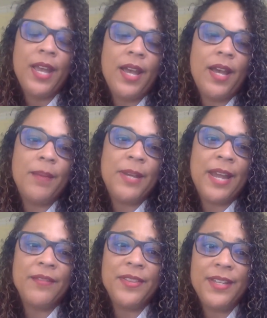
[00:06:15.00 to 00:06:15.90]
and
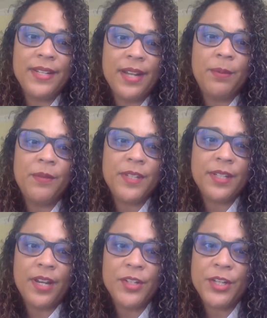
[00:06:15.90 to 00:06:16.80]
having these type of
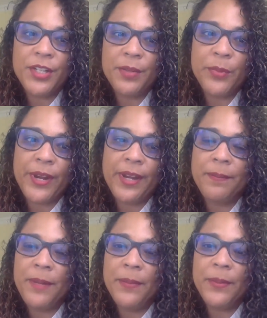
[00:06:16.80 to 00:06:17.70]
discussions and bringing
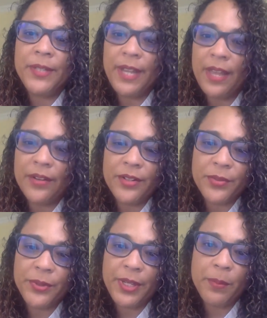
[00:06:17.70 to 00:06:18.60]
people together.
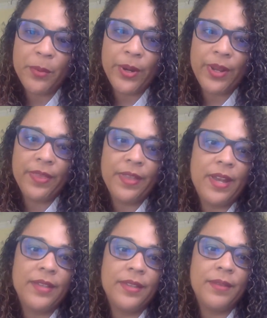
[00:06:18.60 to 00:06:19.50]
It's really important
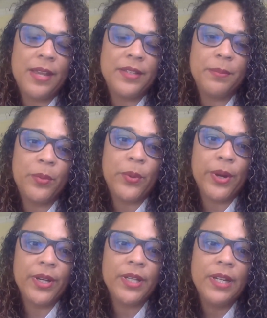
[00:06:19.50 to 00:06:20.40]
that as a
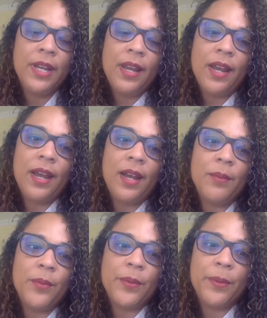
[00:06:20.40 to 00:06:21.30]
board,
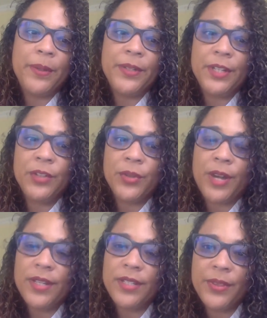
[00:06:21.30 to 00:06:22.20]
we're building
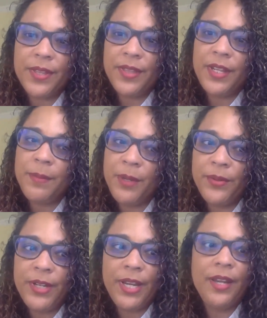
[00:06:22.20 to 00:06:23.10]
trust within the
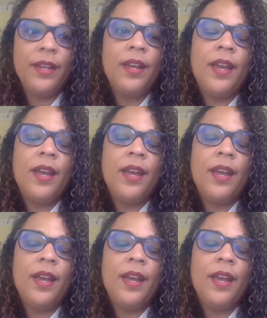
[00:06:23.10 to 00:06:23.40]
community.